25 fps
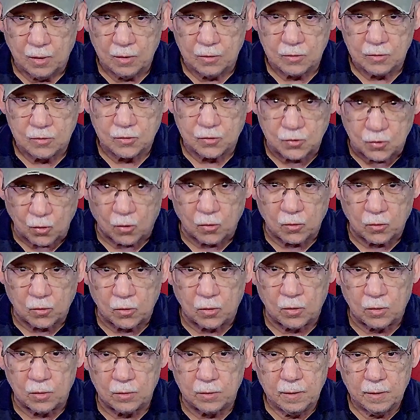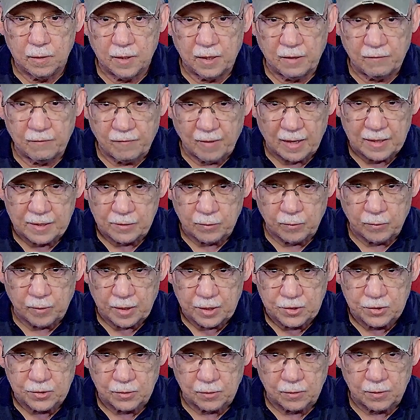so-called
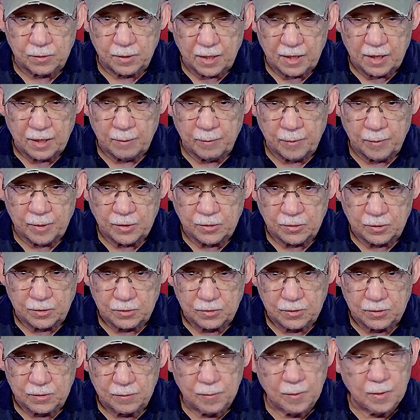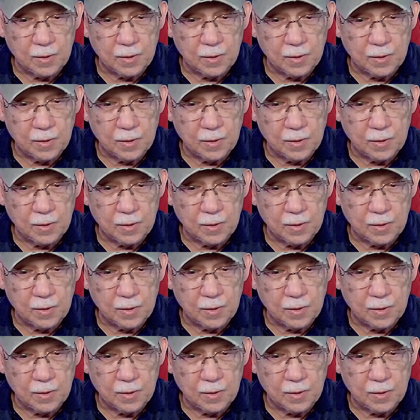evaluation images.